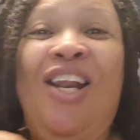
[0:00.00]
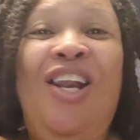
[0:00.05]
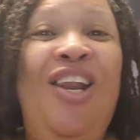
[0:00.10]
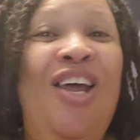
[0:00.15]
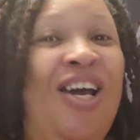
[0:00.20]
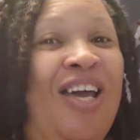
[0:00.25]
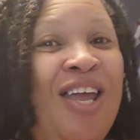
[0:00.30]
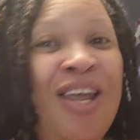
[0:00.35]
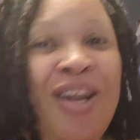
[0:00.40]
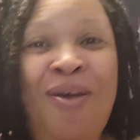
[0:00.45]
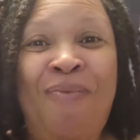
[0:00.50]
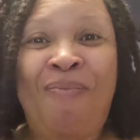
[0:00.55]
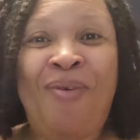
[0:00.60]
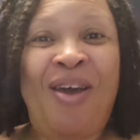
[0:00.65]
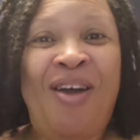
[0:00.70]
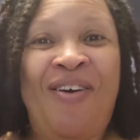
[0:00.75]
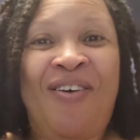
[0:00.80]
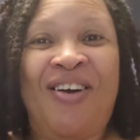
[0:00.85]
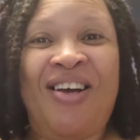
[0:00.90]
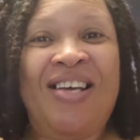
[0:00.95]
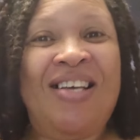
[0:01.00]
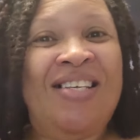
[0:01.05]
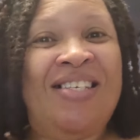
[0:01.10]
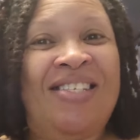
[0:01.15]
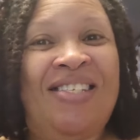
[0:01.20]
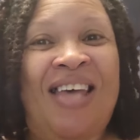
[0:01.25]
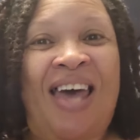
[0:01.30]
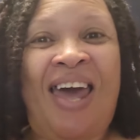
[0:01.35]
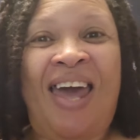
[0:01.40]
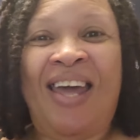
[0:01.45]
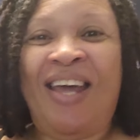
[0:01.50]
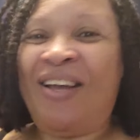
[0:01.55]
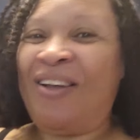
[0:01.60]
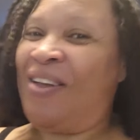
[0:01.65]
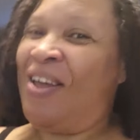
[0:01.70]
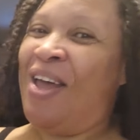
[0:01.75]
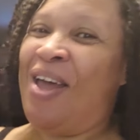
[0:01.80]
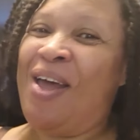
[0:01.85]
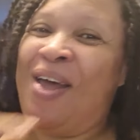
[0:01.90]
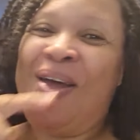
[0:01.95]
look in the mirror and say,
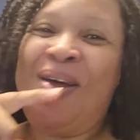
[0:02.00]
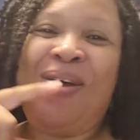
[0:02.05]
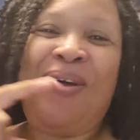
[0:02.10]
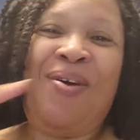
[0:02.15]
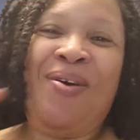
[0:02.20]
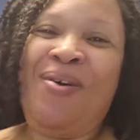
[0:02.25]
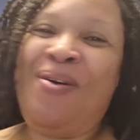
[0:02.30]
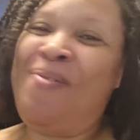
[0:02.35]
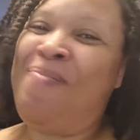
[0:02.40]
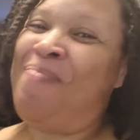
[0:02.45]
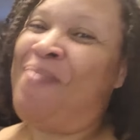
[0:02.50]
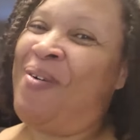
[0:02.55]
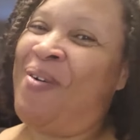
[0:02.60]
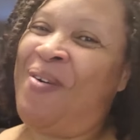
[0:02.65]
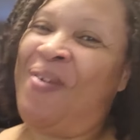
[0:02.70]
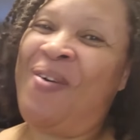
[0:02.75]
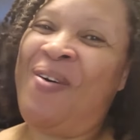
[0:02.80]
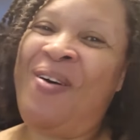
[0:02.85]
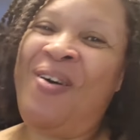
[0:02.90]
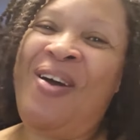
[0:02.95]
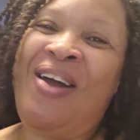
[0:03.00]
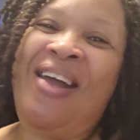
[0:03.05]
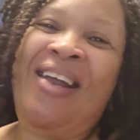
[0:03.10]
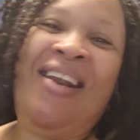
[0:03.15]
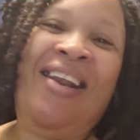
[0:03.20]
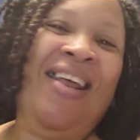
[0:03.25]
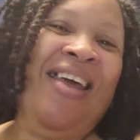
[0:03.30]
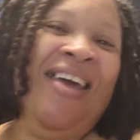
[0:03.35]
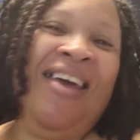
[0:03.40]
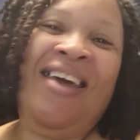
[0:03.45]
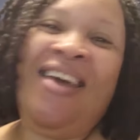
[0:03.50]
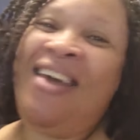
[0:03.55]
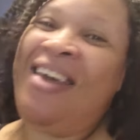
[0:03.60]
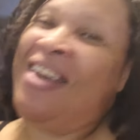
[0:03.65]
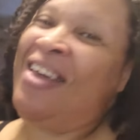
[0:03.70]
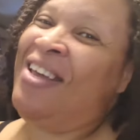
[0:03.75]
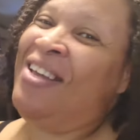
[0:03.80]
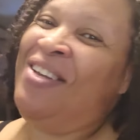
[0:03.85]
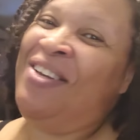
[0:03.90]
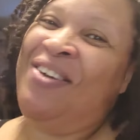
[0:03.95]
good
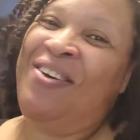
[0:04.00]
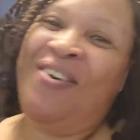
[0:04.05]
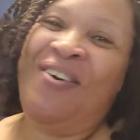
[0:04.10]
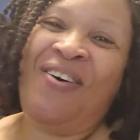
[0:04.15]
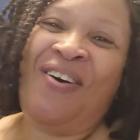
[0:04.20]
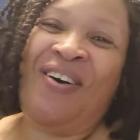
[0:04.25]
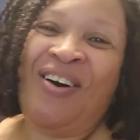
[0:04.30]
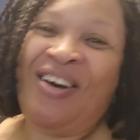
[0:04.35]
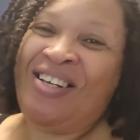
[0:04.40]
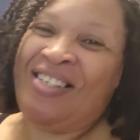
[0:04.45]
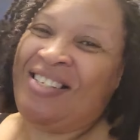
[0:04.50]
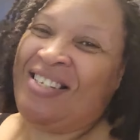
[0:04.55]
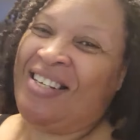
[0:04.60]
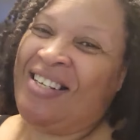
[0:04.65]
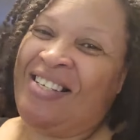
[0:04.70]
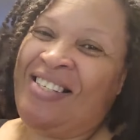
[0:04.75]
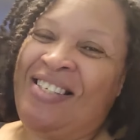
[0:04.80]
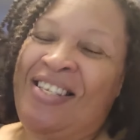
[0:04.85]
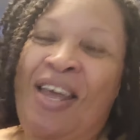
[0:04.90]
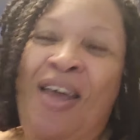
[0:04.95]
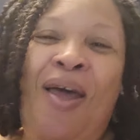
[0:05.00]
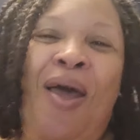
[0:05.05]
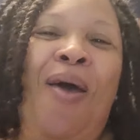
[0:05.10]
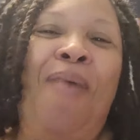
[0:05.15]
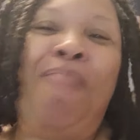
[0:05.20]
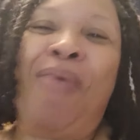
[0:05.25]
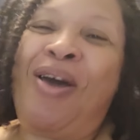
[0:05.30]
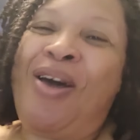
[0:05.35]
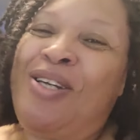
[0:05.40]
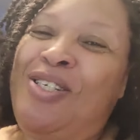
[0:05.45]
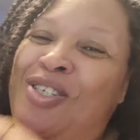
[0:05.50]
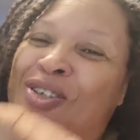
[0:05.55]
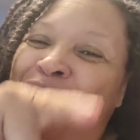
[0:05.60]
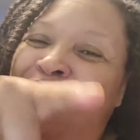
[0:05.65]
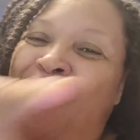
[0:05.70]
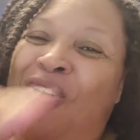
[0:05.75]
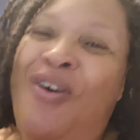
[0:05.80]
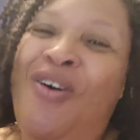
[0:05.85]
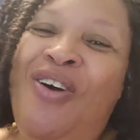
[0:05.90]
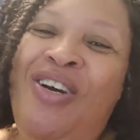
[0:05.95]
morning, gorgeous, because
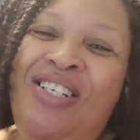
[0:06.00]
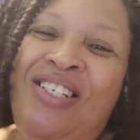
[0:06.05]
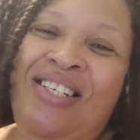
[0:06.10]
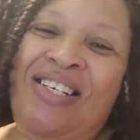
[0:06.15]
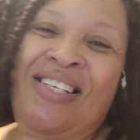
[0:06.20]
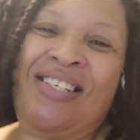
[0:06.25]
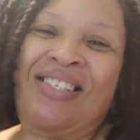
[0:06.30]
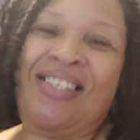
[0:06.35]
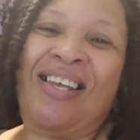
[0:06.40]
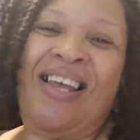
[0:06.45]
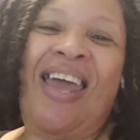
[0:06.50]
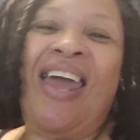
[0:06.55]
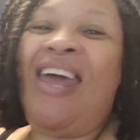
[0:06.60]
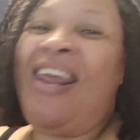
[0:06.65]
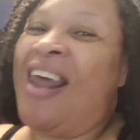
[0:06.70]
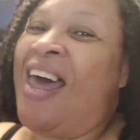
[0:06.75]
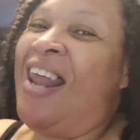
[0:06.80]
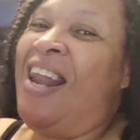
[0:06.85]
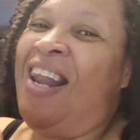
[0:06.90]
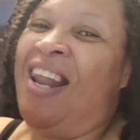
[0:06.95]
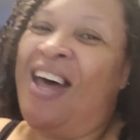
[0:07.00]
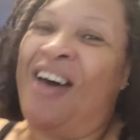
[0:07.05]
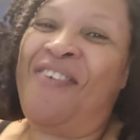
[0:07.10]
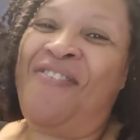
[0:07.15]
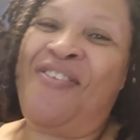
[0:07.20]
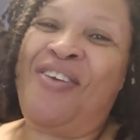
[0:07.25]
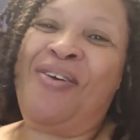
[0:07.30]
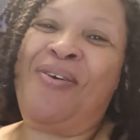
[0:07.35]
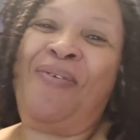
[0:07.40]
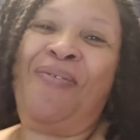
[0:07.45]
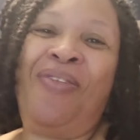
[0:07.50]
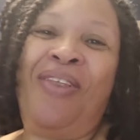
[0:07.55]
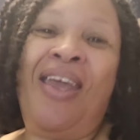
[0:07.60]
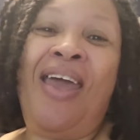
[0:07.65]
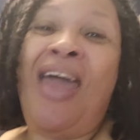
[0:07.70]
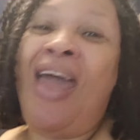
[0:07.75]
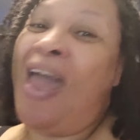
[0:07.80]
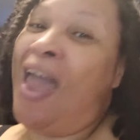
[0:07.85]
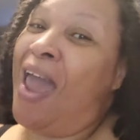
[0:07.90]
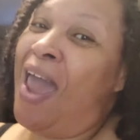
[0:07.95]
you're gorgeous and I love you
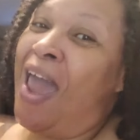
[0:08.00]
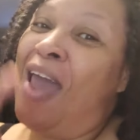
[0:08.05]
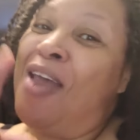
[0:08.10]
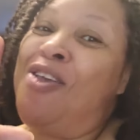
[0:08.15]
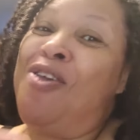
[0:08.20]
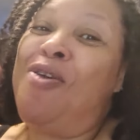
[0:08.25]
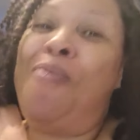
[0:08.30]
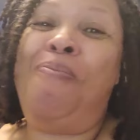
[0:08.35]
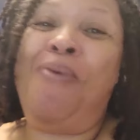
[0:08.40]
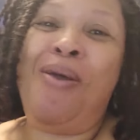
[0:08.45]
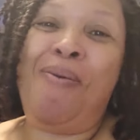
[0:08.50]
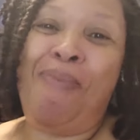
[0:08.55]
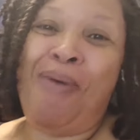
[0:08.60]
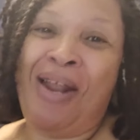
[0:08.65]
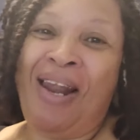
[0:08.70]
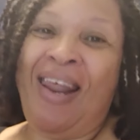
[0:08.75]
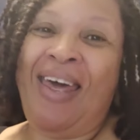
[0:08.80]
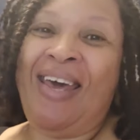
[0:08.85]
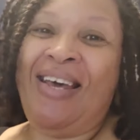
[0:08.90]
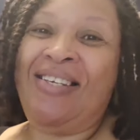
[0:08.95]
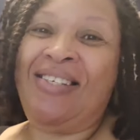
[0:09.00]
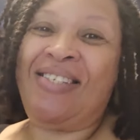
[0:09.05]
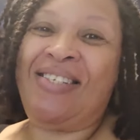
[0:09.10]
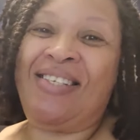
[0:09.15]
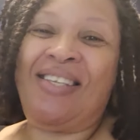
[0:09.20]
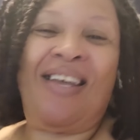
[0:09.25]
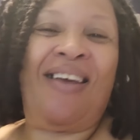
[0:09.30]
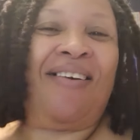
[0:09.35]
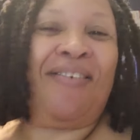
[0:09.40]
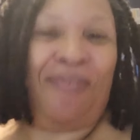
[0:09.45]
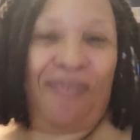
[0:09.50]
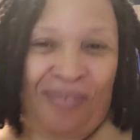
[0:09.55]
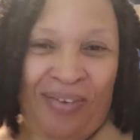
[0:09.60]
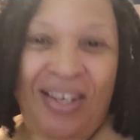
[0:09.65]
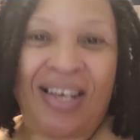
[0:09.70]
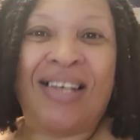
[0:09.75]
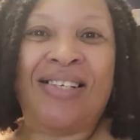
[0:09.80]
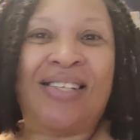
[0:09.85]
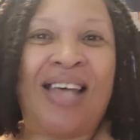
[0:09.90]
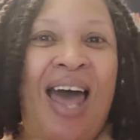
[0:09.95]
and you be blessed
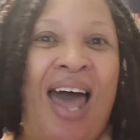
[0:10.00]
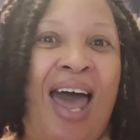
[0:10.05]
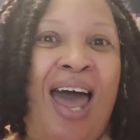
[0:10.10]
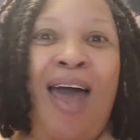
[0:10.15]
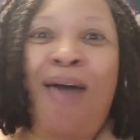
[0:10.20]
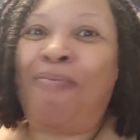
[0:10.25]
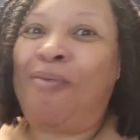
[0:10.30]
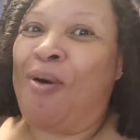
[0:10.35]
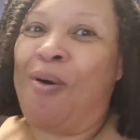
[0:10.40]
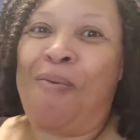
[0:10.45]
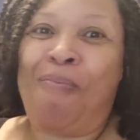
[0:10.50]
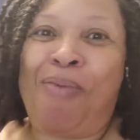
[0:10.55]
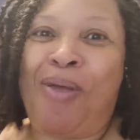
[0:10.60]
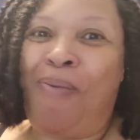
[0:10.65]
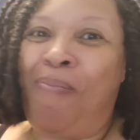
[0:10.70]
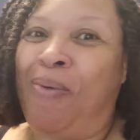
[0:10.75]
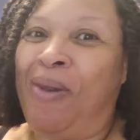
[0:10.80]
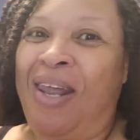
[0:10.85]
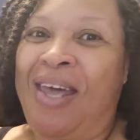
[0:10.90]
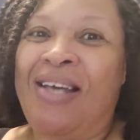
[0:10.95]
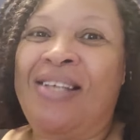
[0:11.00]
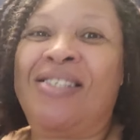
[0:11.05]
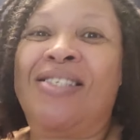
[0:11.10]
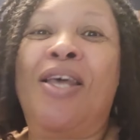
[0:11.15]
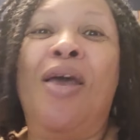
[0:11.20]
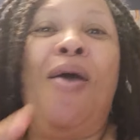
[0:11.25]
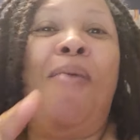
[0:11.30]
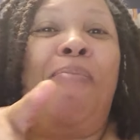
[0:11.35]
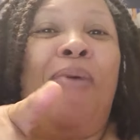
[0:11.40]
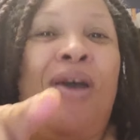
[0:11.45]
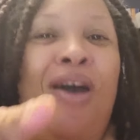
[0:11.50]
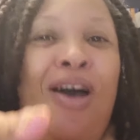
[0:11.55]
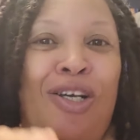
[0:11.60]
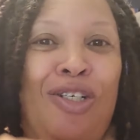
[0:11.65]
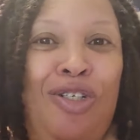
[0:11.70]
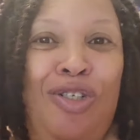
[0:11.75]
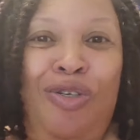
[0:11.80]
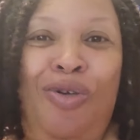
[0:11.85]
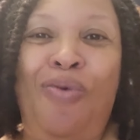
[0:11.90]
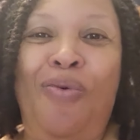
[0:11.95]
because I'm going to be blessed
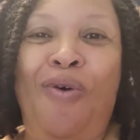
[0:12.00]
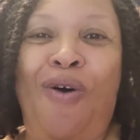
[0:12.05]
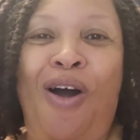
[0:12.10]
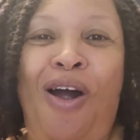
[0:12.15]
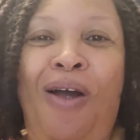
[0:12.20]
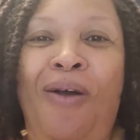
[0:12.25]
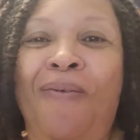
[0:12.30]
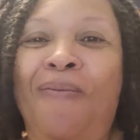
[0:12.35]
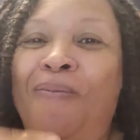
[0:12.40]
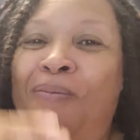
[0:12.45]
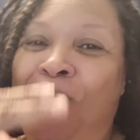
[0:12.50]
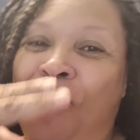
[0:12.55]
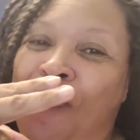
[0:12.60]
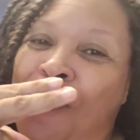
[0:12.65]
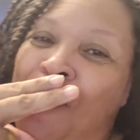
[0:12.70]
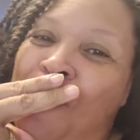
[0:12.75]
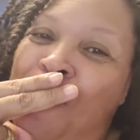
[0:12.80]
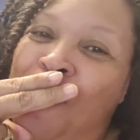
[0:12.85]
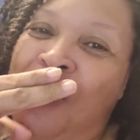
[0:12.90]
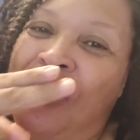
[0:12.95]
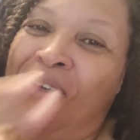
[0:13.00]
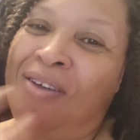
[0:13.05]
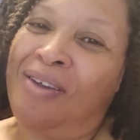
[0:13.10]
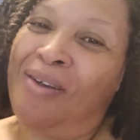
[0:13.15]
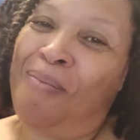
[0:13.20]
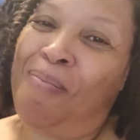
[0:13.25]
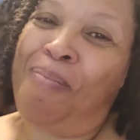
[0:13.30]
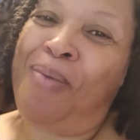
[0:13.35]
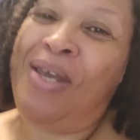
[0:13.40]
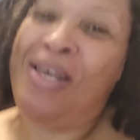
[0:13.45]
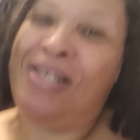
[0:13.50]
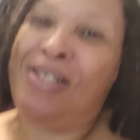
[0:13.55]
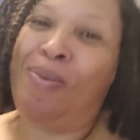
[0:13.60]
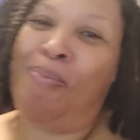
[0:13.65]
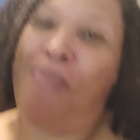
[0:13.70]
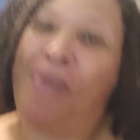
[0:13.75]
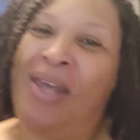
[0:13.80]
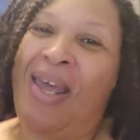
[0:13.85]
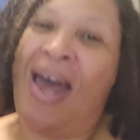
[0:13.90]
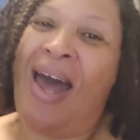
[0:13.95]
because you are. Peace
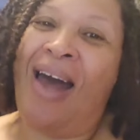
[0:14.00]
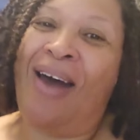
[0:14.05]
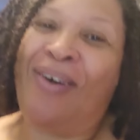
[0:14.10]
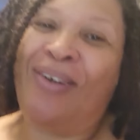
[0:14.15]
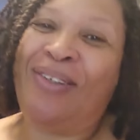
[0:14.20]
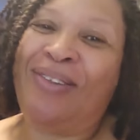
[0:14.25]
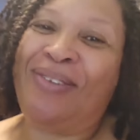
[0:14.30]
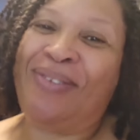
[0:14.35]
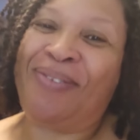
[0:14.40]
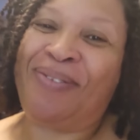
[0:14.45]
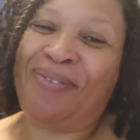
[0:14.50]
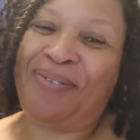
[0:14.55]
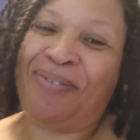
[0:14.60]
be out.